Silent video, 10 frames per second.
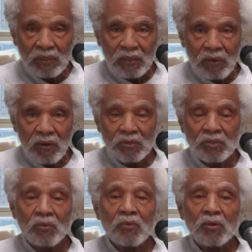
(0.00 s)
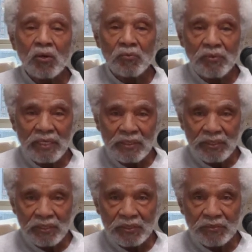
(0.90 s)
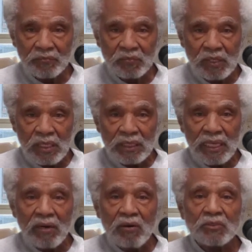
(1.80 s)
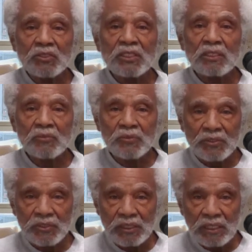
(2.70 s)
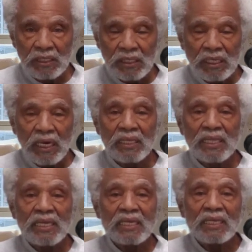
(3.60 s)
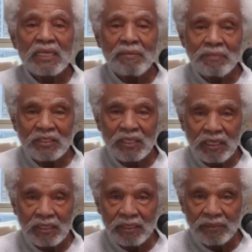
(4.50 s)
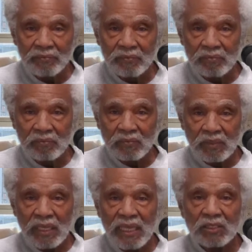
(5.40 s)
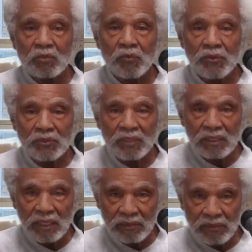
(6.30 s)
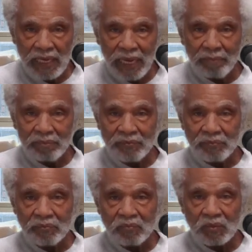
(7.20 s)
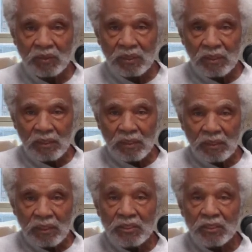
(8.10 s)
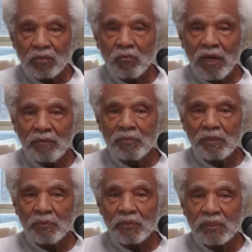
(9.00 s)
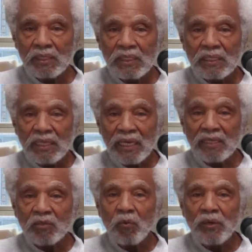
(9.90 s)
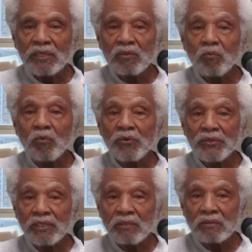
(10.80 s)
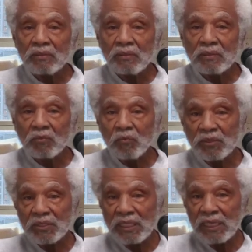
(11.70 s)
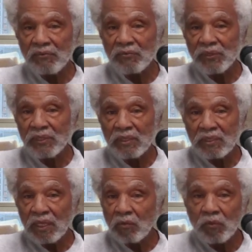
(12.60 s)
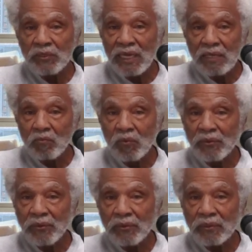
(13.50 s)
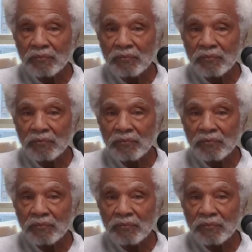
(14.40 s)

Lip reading: are so horrendous that our children see it and they imitate it. And that's the worst thing that could happen. These young white people had equated working with slavery and would not work.